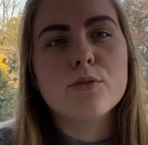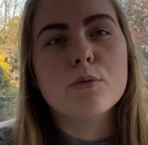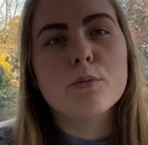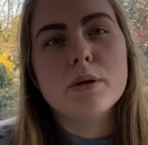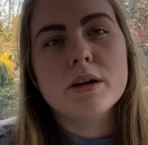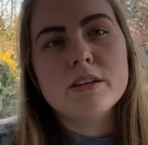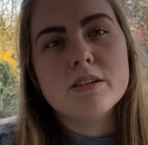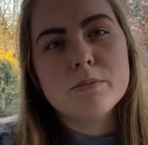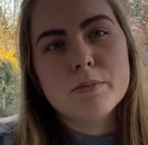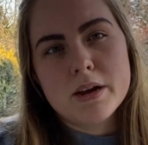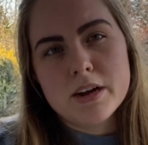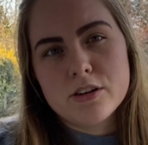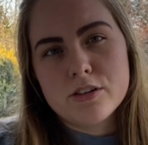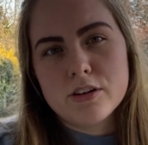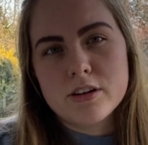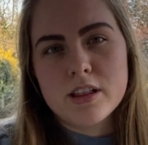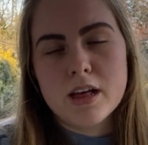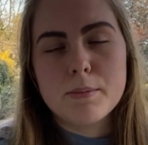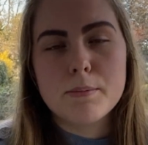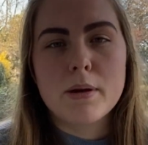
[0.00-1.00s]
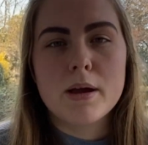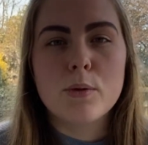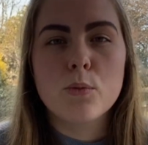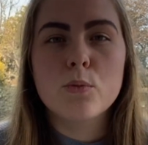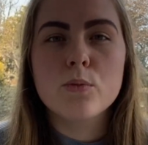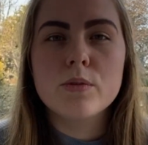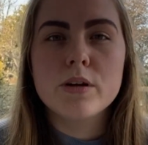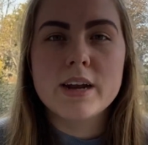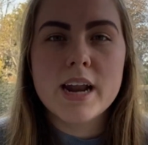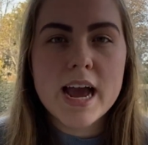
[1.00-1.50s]
would be to make sure that my
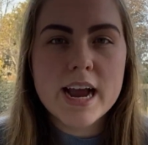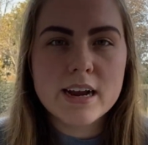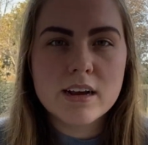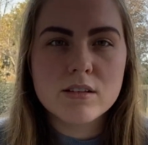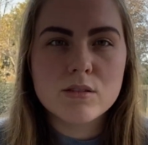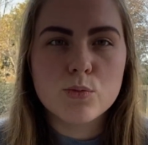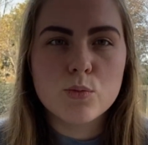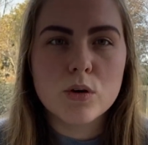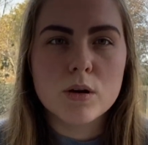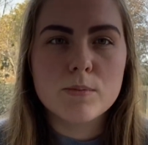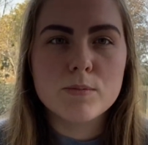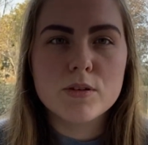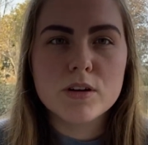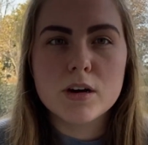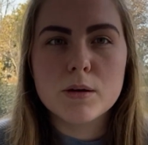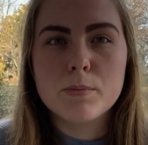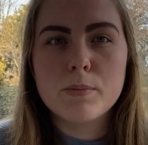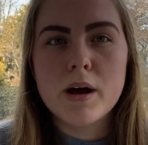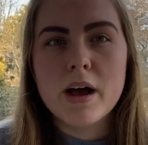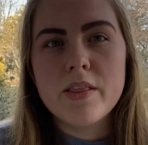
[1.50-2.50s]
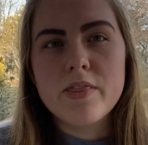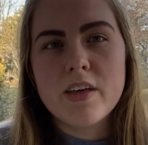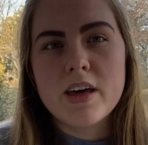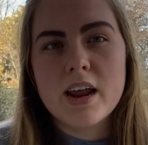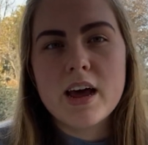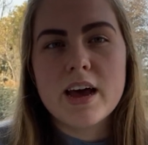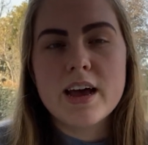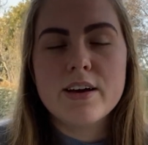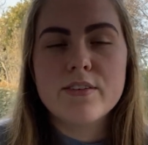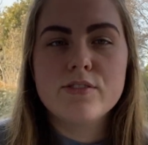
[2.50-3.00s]
neck is warmed up and
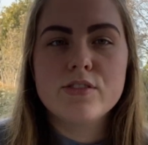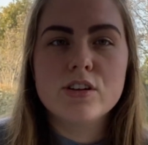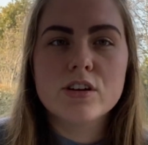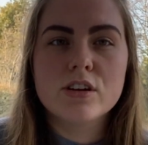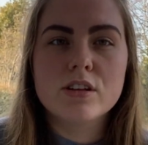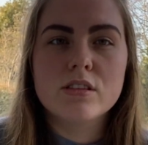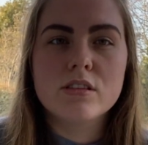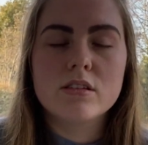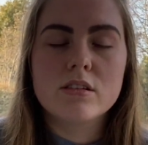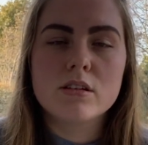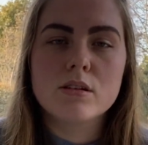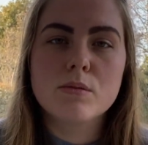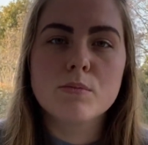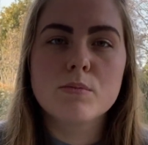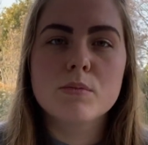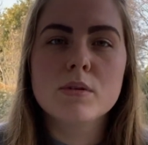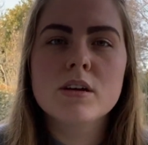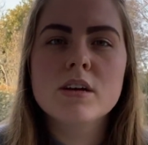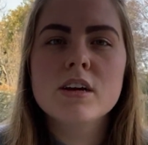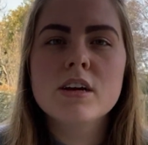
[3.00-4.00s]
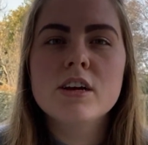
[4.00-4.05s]
that I have done some